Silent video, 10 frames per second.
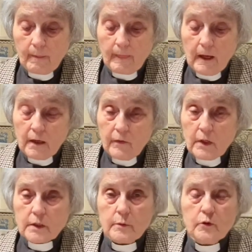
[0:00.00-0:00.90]
And
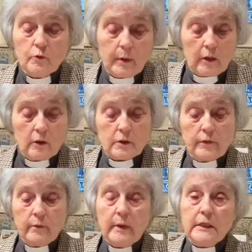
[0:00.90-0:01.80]
this was all because of a
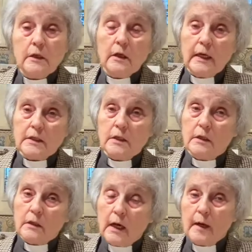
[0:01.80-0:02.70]
medical accident
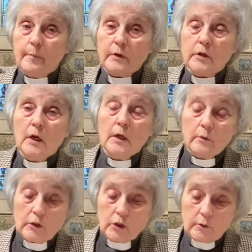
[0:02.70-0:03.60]
that happened
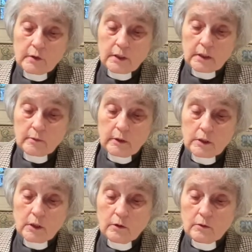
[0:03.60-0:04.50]
when she was 6 weeks
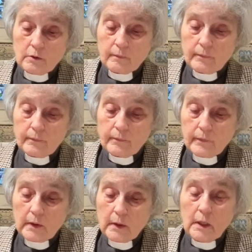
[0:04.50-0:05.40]
old.
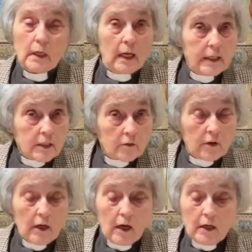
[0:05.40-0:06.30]
Later in
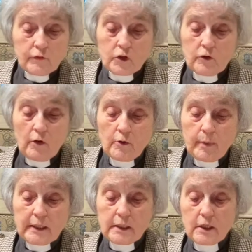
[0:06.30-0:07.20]
life, she wrote
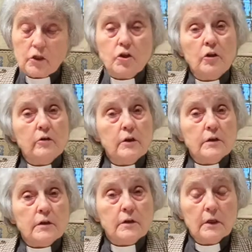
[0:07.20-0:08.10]
Blessed
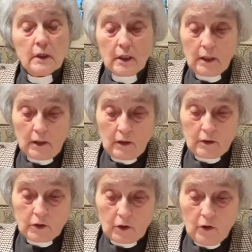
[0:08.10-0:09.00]
Assurance and
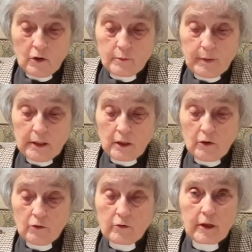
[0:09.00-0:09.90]
To God Be the
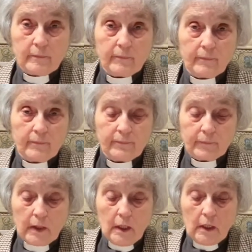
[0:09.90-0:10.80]
Glory.
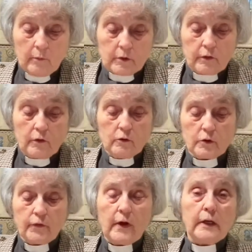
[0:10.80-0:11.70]
It was, of course,
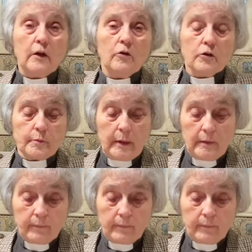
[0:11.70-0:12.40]
Fanny Crosby.